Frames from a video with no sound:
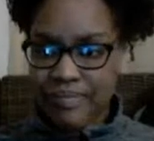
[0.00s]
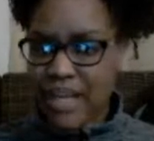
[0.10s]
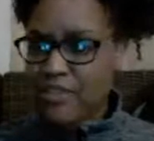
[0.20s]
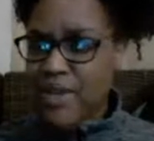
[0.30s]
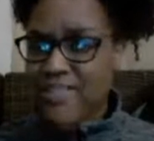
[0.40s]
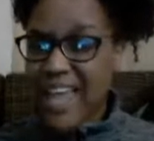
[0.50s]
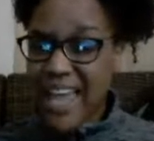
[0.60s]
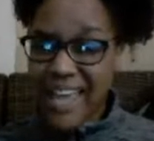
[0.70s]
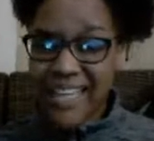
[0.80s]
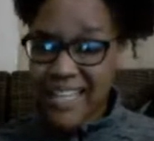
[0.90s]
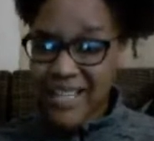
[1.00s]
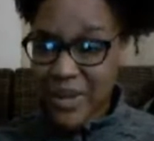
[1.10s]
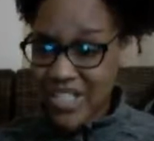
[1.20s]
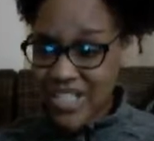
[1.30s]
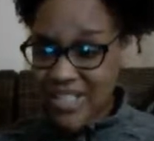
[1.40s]
If you have any
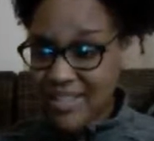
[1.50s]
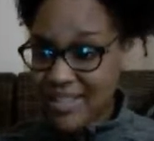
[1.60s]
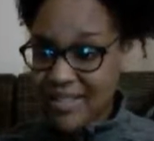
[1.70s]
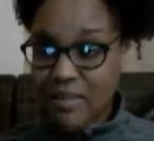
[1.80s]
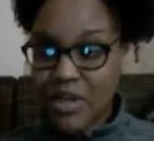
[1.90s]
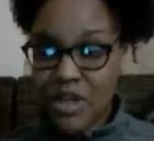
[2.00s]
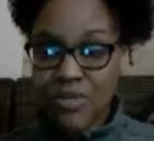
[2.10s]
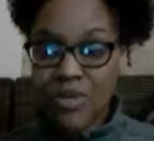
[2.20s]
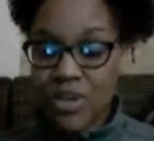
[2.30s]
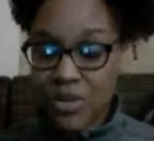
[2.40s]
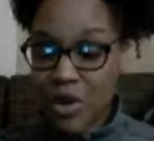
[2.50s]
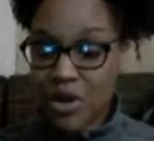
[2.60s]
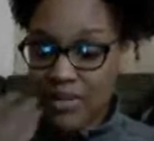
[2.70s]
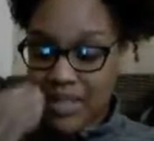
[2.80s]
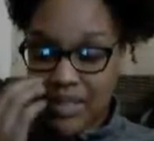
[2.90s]
questions, we are more than
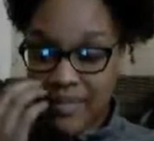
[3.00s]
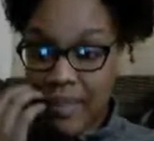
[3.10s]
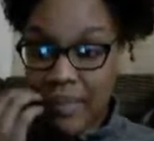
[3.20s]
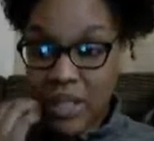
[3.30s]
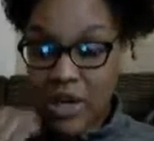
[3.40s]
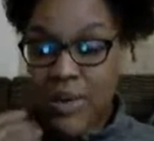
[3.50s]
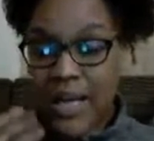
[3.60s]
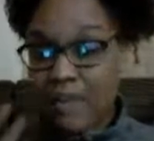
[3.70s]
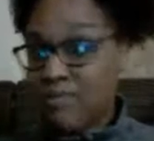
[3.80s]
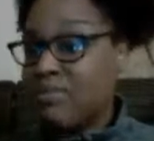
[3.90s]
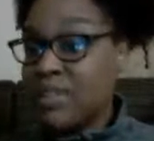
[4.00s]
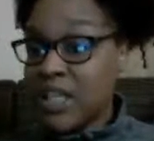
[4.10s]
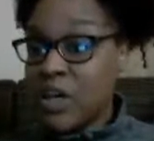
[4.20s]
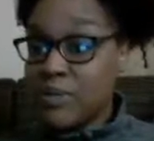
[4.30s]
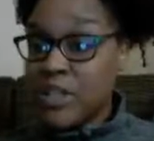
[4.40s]
welcome to leave them below, and I
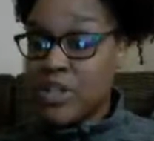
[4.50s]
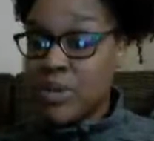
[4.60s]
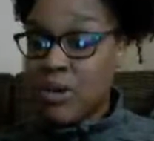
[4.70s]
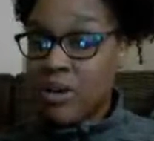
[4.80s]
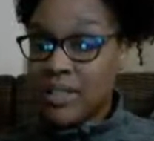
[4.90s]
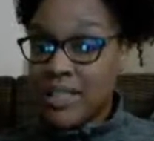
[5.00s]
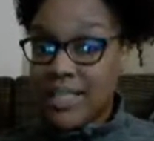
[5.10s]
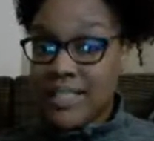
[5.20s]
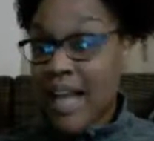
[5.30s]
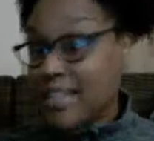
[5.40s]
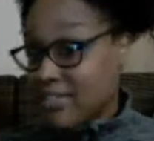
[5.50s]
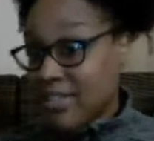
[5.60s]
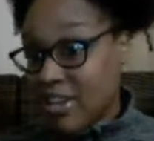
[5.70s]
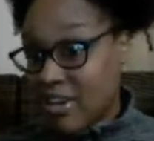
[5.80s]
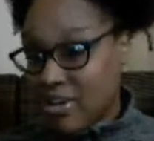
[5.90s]
really hope that you all decide to
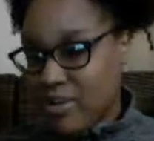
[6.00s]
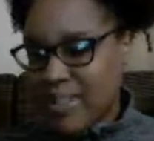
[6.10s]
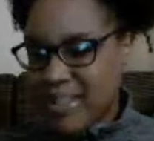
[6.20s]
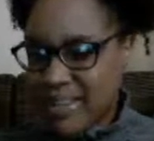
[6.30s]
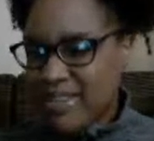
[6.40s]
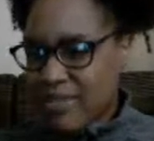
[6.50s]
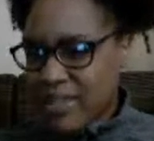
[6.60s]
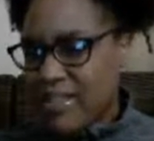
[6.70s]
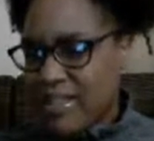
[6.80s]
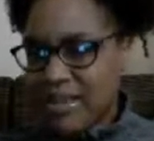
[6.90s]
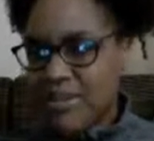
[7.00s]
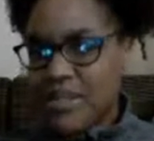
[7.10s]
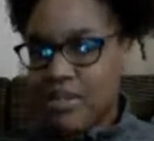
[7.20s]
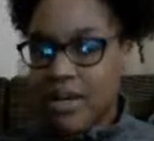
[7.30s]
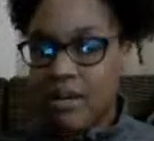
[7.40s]
read the article, but I really think it was
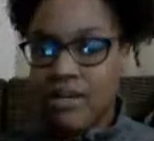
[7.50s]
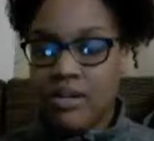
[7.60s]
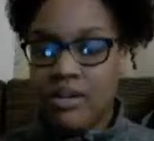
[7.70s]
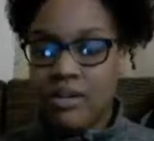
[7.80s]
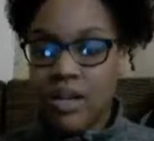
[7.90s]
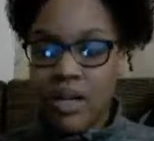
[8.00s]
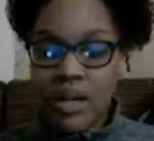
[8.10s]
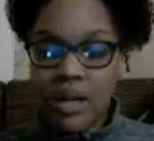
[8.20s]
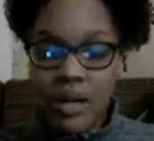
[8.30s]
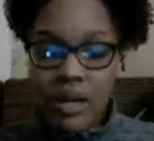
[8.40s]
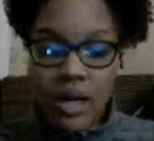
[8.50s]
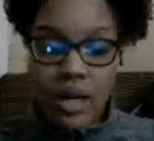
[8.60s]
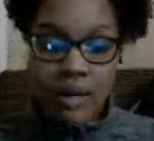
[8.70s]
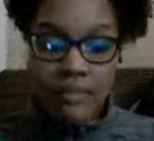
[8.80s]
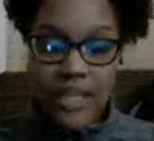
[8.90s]
a great article.
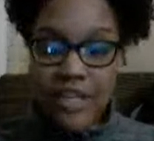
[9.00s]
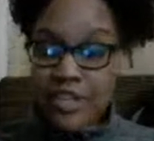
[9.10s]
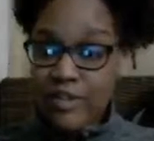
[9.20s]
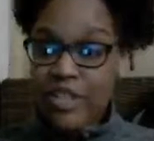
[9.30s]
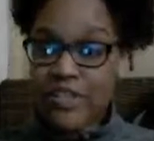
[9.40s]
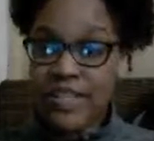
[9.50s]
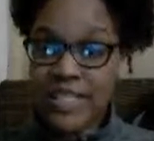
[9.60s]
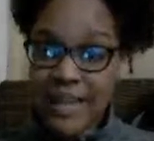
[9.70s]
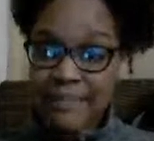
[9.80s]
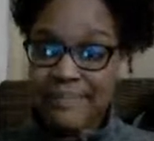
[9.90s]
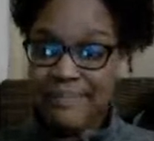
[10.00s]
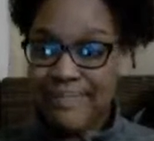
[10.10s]
Thank you so much for your time.